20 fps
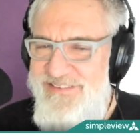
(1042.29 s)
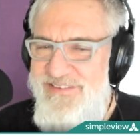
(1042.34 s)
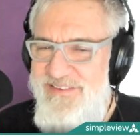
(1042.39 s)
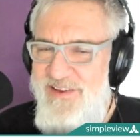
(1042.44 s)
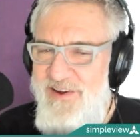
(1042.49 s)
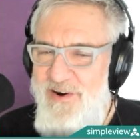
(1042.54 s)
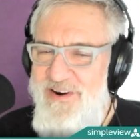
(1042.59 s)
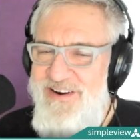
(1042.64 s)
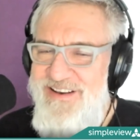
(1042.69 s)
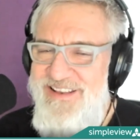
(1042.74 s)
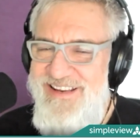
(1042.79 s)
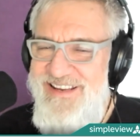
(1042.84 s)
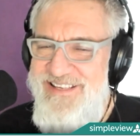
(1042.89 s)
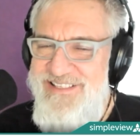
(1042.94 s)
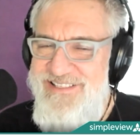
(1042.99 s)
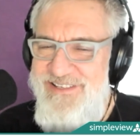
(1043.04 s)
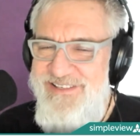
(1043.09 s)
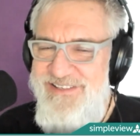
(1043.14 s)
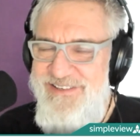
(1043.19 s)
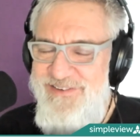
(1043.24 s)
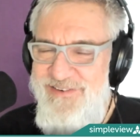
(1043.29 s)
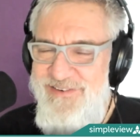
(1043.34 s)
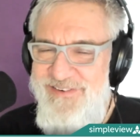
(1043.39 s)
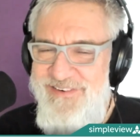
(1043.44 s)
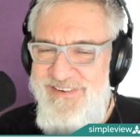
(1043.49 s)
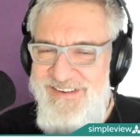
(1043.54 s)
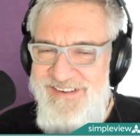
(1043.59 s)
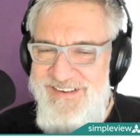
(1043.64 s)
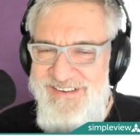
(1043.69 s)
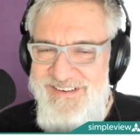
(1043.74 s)
hard thing is
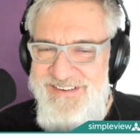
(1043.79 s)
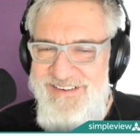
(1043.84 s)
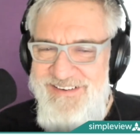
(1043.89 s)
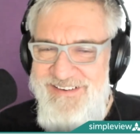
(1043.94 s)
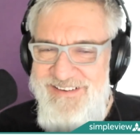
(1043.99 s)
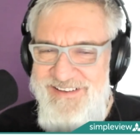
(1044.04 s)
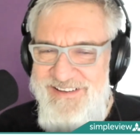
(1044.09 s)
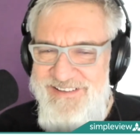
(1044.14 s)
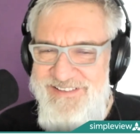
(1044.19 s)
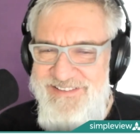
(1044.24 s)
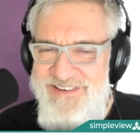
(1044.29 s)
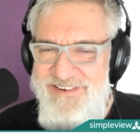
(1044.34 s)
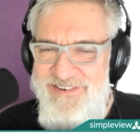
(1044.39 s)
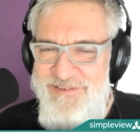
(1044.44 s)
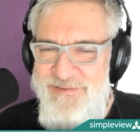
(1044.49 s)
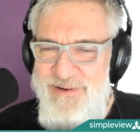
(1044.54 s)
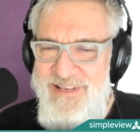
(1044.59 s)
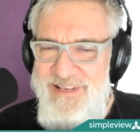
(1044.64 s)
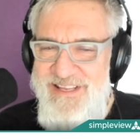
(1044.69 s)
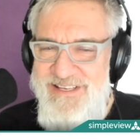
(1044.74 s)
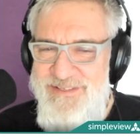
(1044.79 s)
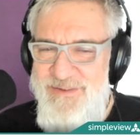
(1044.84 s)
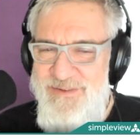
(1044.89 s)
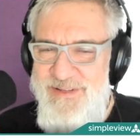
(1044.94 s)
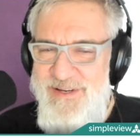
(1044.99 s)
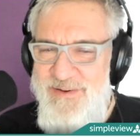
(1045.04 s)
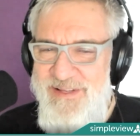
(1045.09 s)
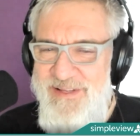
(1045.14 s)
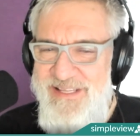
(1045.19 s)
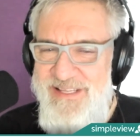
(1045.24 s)
you start to realize really
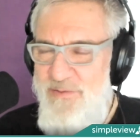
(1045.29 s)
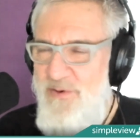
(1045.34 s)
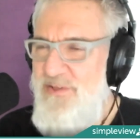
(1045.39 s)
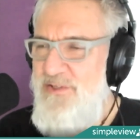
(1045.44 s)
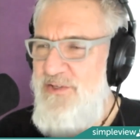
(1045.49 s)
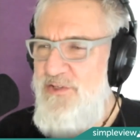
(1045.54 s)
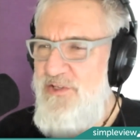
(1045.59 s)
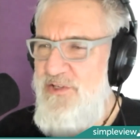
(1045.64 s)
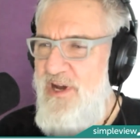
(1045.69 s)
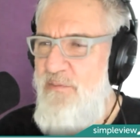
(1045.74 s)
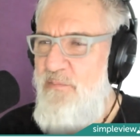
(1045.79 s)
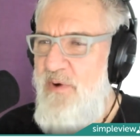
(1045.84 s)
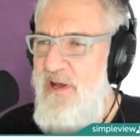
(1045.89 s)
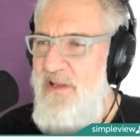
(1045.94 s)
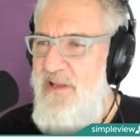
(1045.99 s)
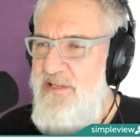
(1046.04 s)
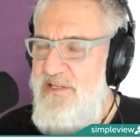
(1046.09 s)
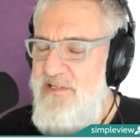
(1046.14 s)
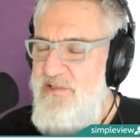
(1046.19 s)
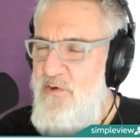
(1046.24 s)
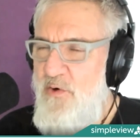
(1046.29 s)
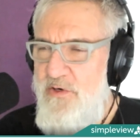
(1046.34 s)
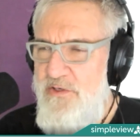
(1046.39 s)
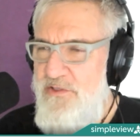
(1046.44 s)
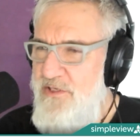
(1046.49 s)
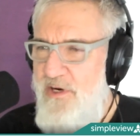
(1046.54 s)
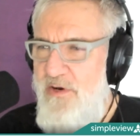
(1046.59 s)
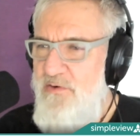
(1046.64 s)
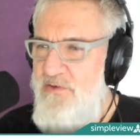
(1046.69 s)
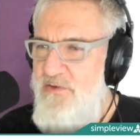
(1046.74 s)
quickly, once you jump on this horse,
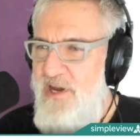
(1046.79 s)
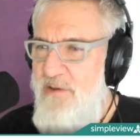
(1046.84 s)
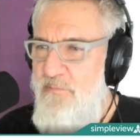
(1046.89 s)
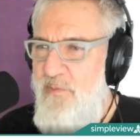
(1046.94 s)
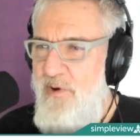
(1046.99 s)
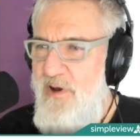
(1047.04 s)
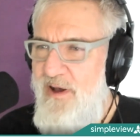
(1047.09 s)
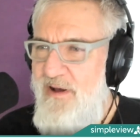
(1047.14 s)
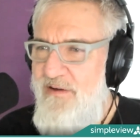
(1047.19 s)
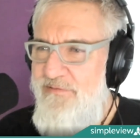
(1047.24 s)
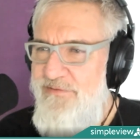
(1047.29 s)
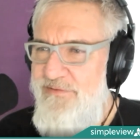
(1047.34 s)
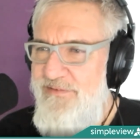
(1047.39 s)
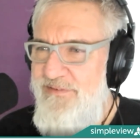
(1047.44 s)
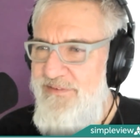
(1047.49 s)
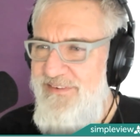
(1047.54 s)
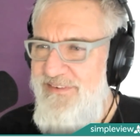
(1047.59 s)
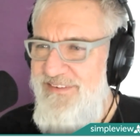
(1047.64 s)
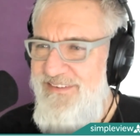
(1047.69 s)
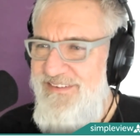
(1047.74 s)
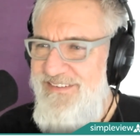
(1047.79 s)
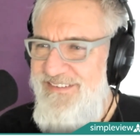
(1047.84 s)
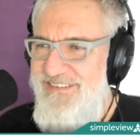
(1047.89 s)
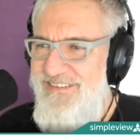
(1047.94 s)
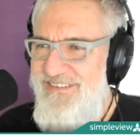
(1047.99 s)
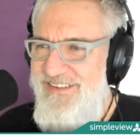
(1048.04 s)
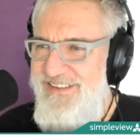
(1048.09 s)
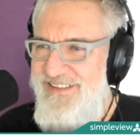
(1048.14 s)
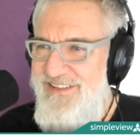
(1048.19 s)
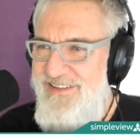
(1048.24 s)
you don't jump off.
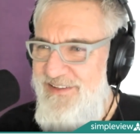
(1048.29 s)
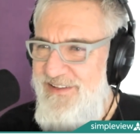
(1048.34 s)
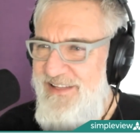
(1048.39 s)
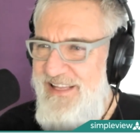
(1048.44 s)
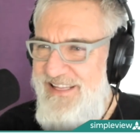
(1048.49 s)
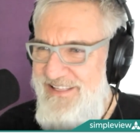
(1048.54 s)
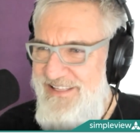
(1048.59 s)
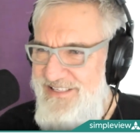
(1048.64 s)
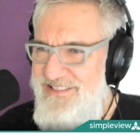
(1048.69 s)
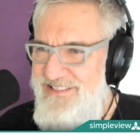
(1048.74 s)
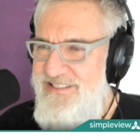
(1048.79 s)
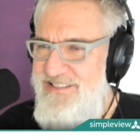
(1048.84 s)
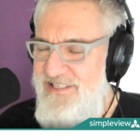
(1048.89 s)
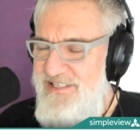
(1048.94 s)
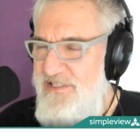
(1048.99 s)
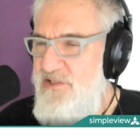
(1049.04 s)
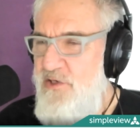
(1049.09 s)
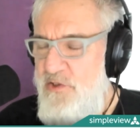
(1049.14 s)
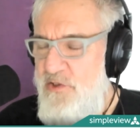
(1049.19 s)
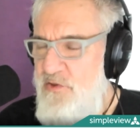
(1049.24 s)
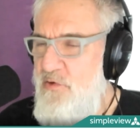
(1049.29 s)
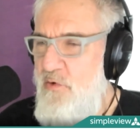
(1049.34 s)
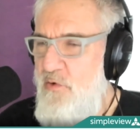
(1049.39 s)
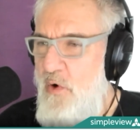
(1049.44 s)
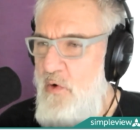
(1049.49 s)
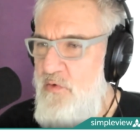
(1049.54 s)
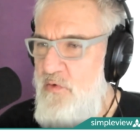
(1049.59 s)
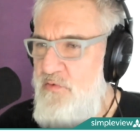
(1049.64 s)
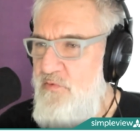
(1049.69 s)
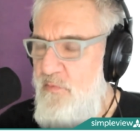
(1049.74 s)
Like this just
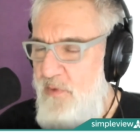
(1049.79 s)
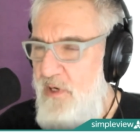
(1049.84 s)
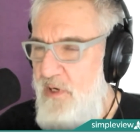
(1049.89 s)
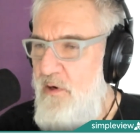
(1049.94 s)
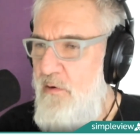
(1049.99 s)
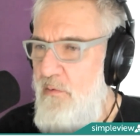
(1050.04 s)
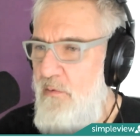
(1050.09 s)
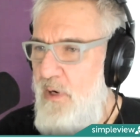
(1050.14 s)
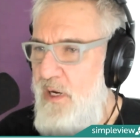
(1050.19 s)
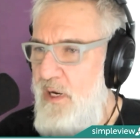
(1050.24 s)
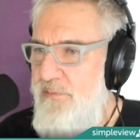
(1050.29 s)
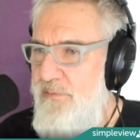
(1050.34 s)
grows from here, right?